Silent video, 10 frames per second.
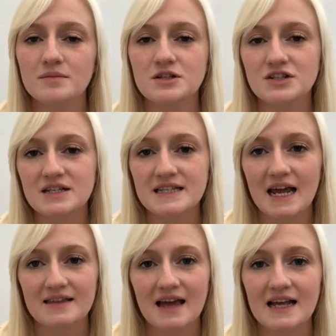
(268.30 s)
So just
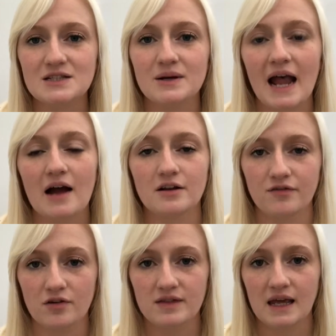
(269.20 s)
take that into account if
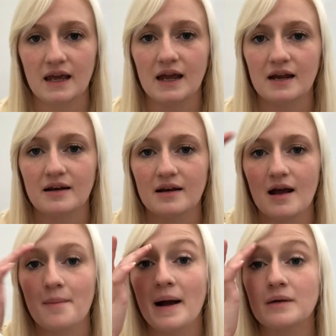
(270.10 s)
you're thinking
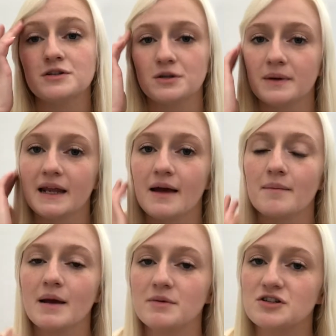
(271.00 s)
about doing it.
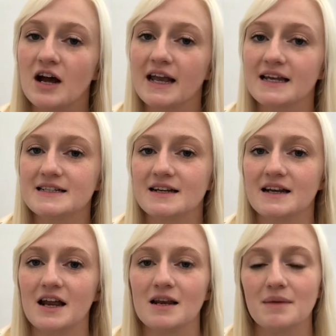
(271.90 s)
Maybe try and get it done
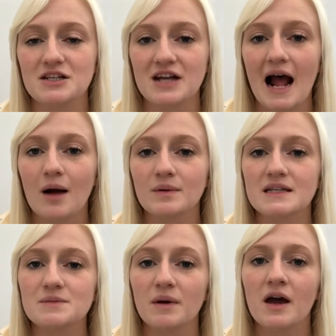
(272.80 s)
in early magic
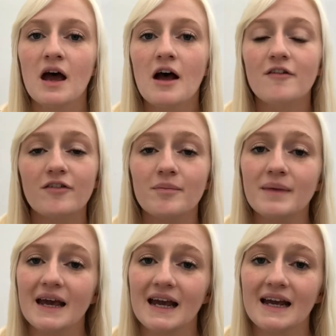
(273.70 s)
hours. But for
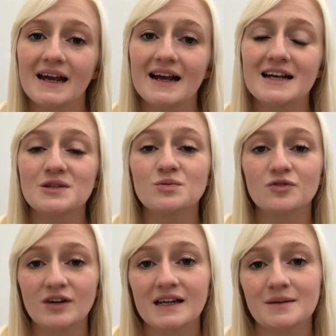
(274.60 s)
me, it's
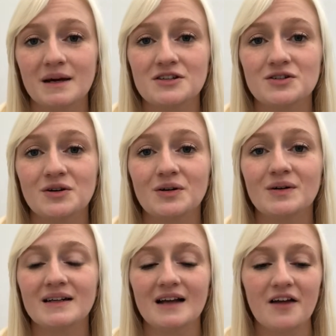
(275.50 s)
really magical.
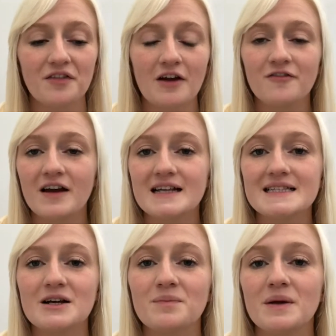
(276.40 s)
And like that
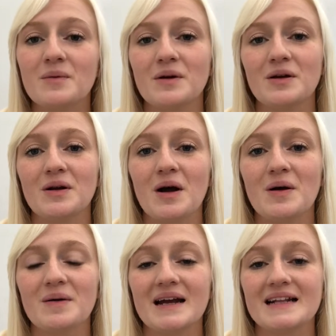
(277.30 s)
first little bit when you
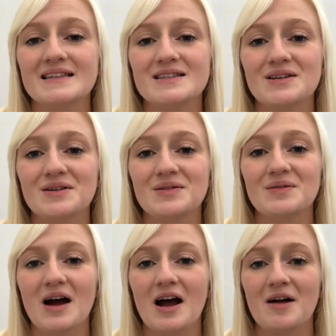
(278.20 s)
go into
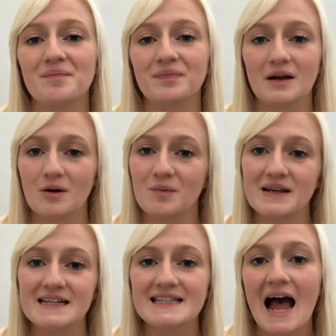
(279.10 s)

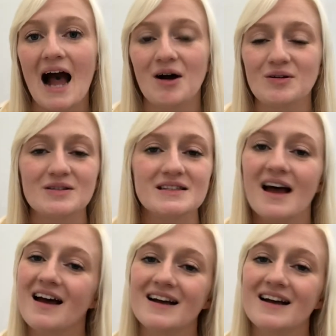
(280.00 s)
Wendy's house,